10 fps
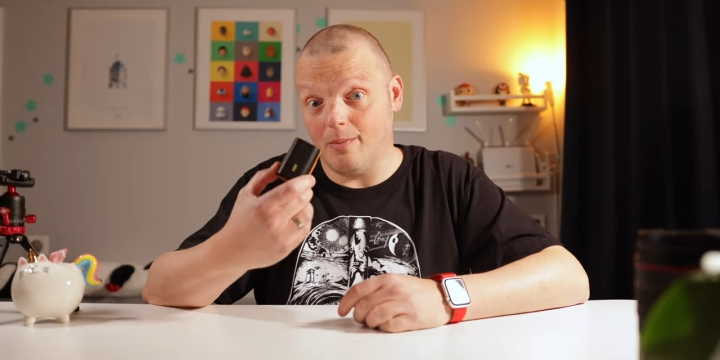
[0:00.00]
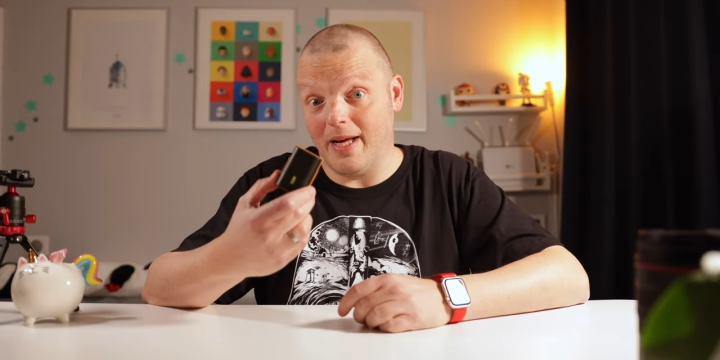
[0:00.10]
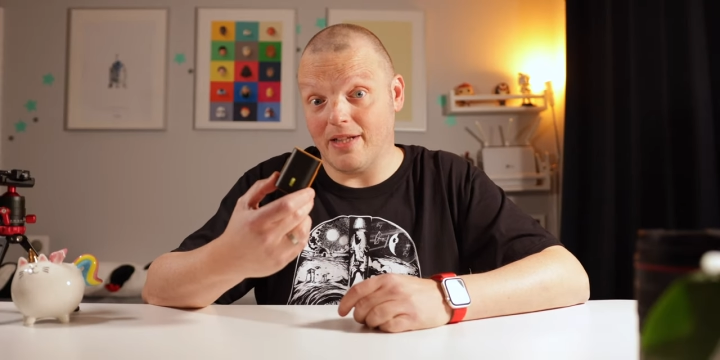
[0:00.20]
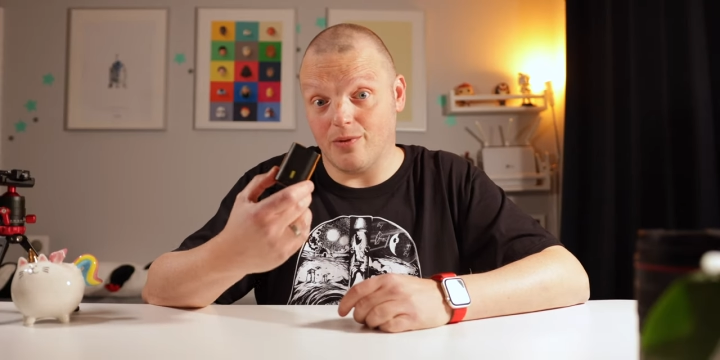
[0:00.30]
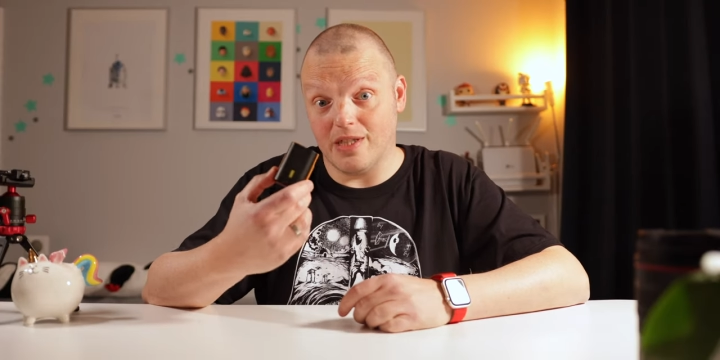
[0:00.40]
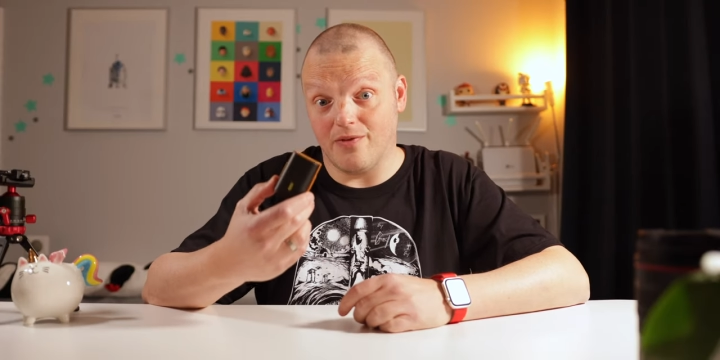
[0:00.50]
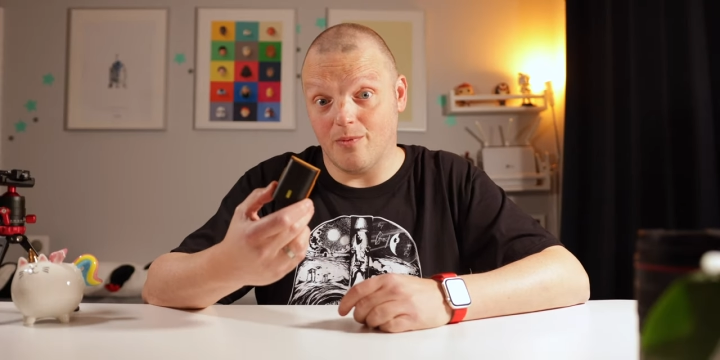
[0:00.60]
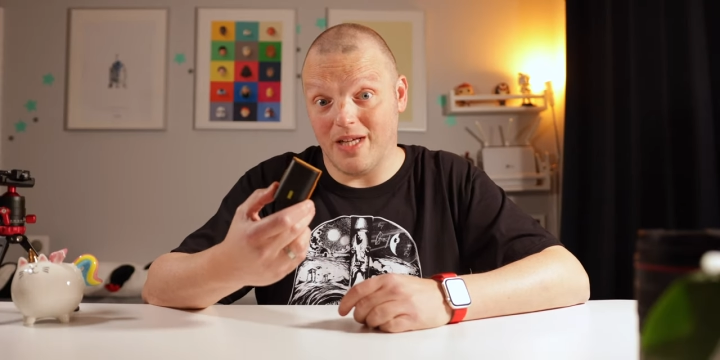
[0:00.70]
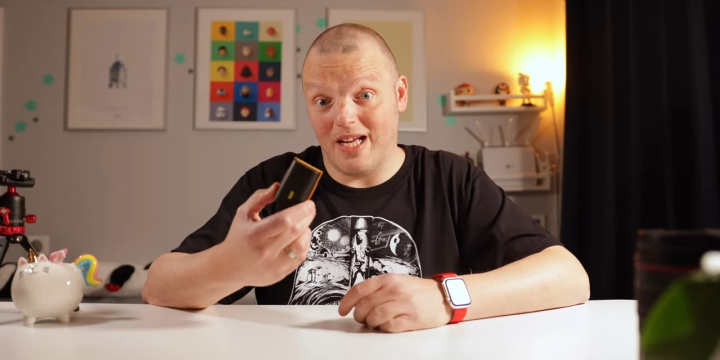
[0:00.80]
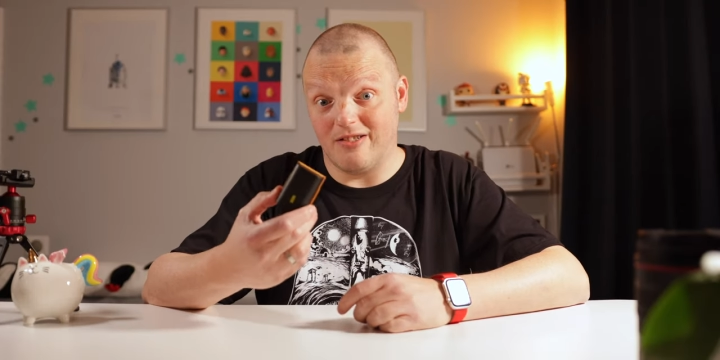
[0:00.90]
batteries
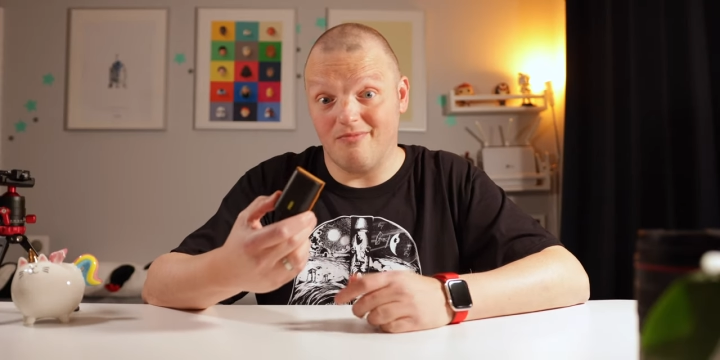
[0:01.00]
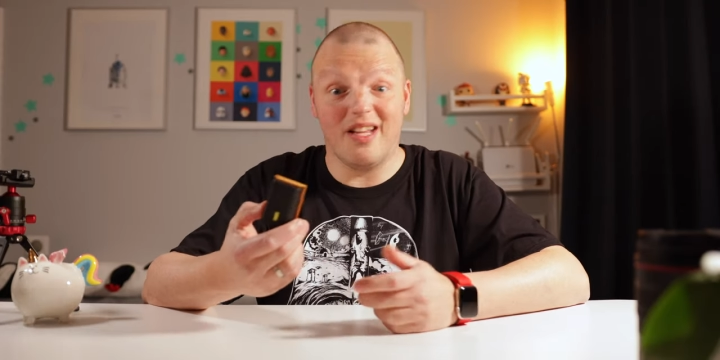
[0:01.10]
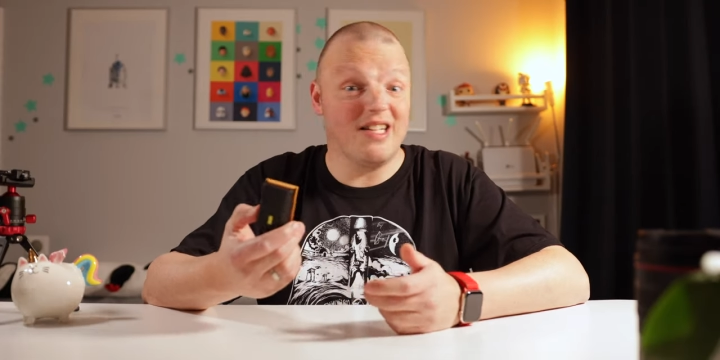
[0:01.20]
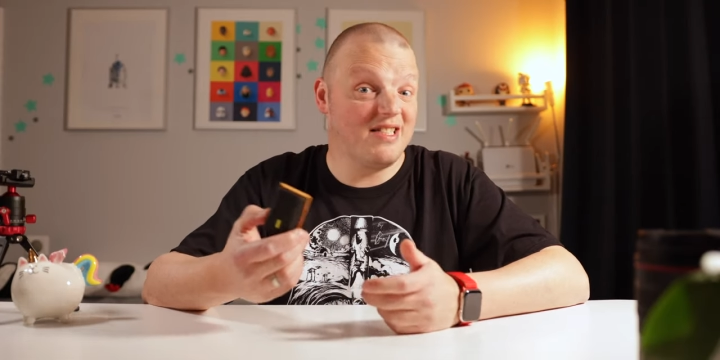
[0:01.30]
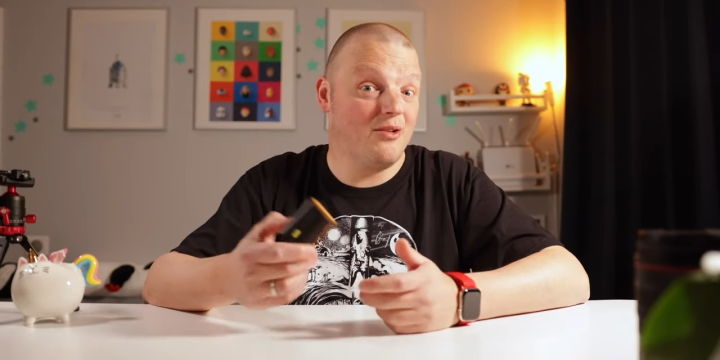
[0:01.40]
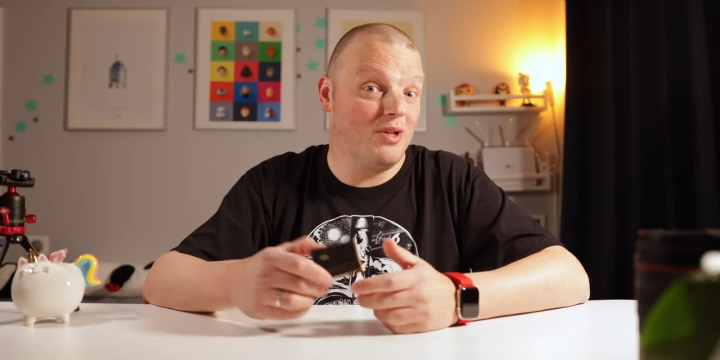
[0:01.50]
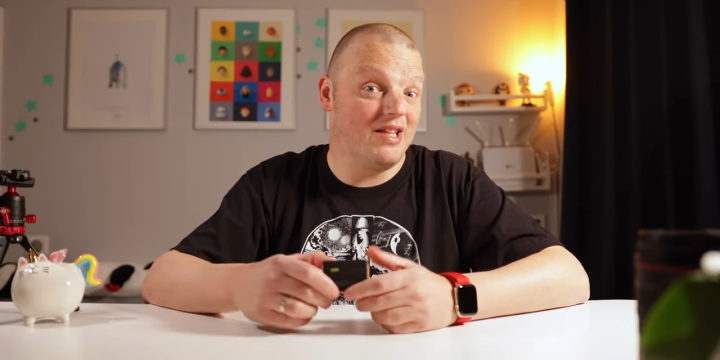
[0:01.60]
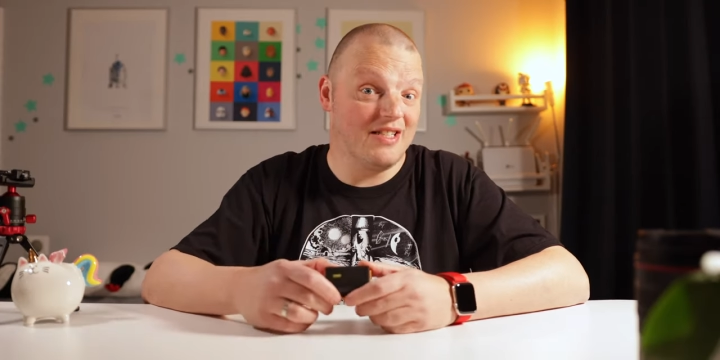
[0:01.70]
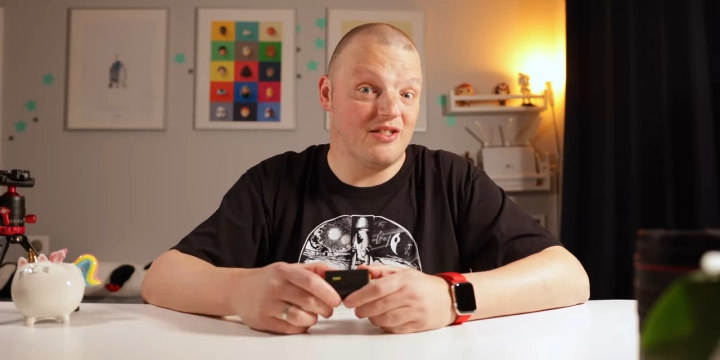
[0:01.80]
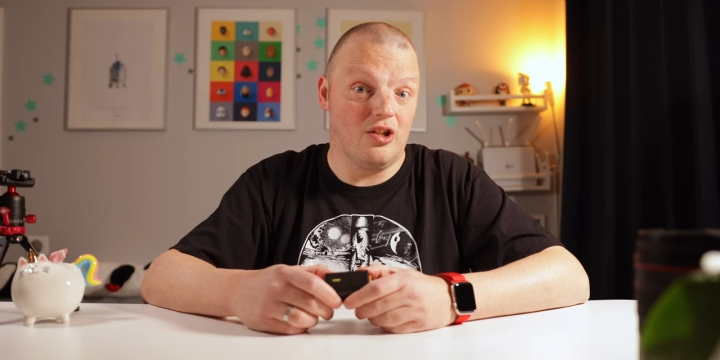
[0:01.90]
from Canon, as they will
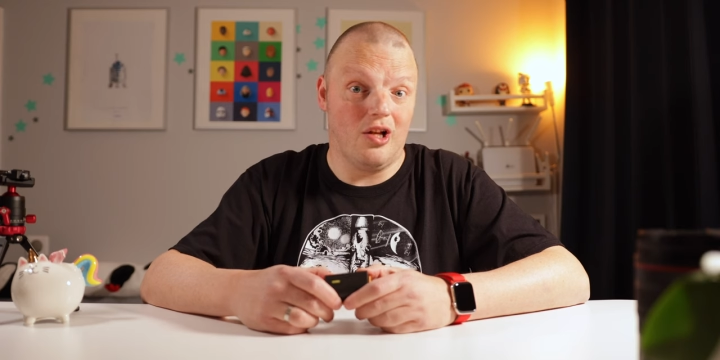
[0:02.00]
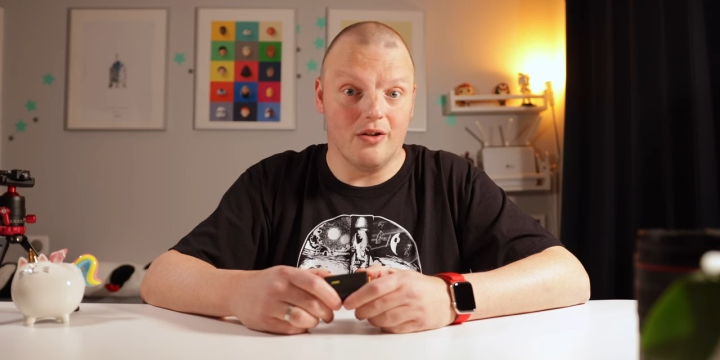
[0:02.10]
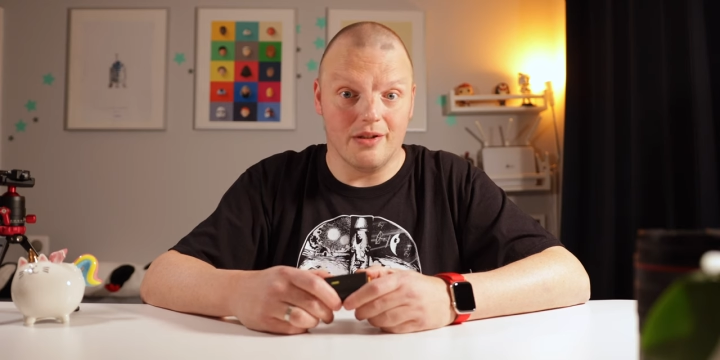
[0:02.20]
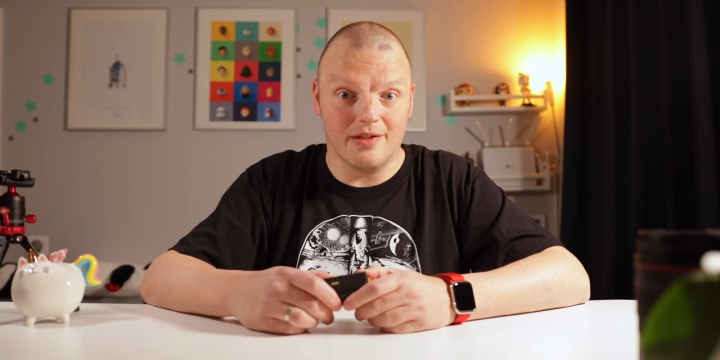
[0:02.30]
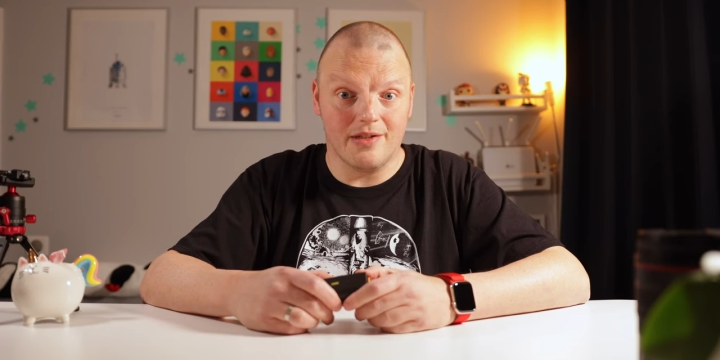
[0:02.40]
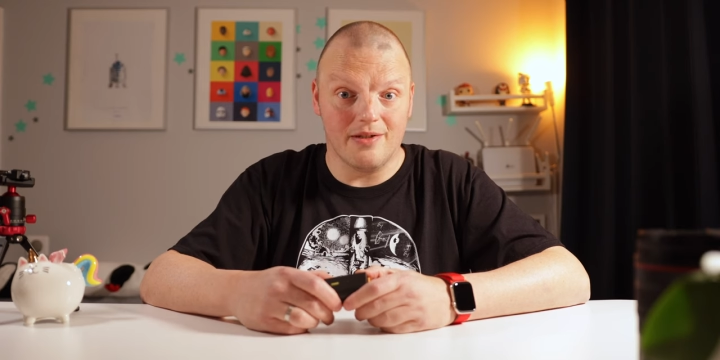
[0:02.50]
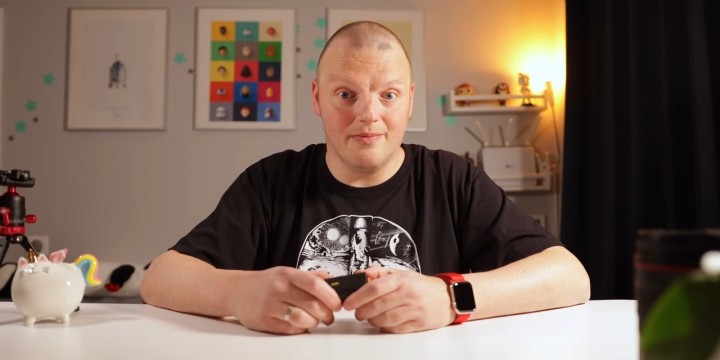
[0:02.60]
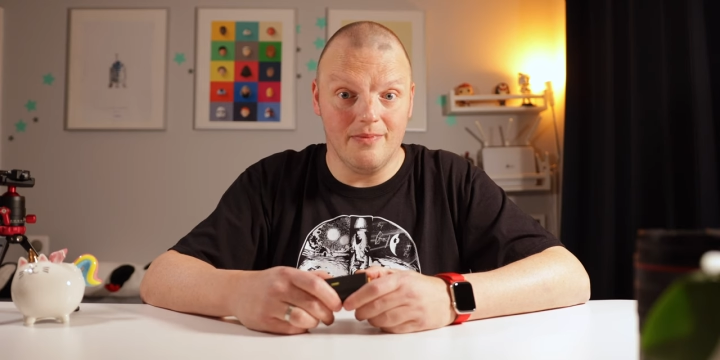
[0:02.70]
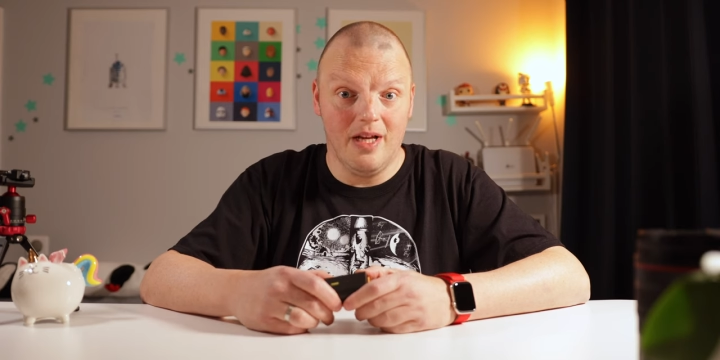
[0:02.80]
last the longest.